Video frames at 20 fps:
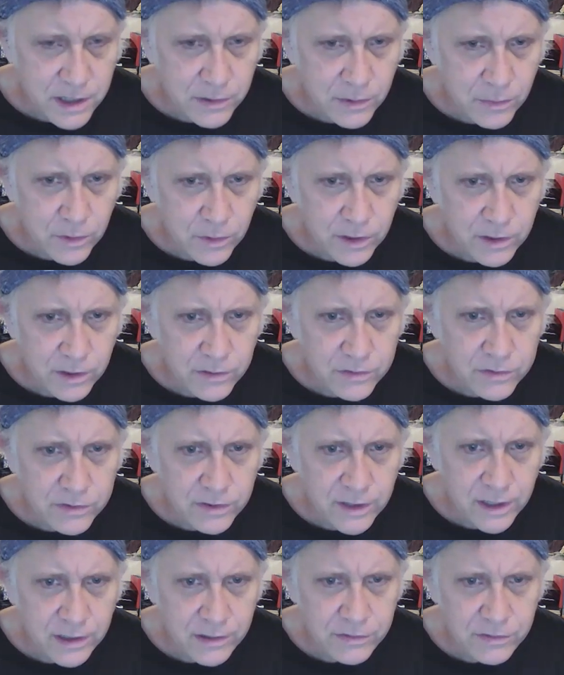the
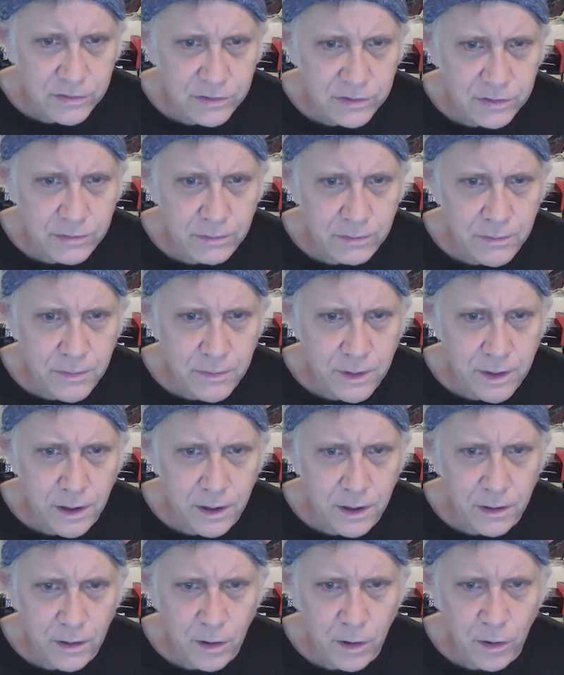January 6th
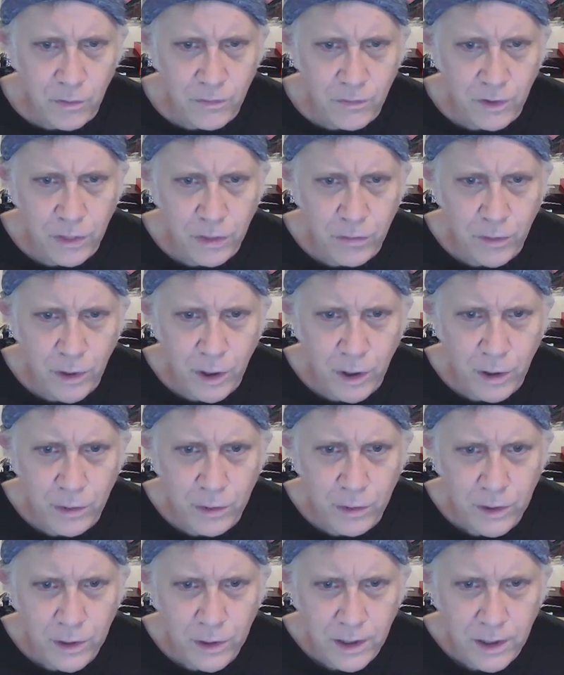
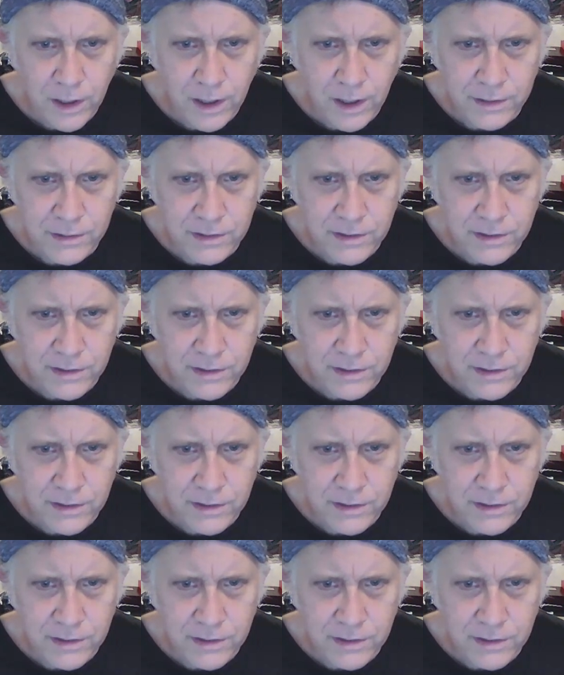overthrow